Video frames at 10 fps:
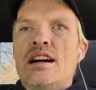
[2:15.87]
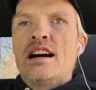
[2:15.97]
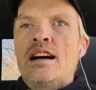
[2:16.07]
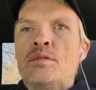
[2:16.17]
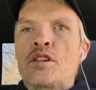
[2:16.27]

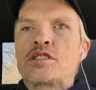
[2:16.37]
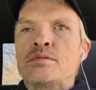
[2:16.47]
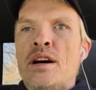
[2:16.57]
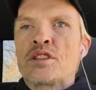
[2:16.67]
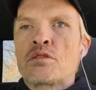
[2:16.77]
Um, there's
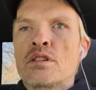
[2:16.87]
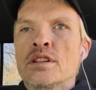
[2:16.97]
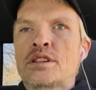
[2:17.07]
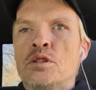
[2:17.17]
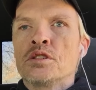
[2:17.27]
some other
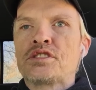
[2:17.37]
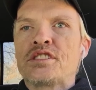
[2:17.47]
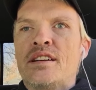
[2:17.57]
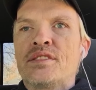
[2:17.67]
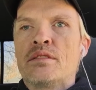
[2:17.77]
really cool
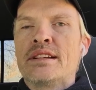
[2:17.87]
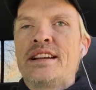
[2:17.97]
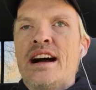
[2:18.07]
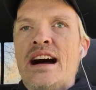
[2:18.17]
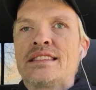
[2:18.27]
stuff that we
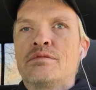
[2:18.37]
got.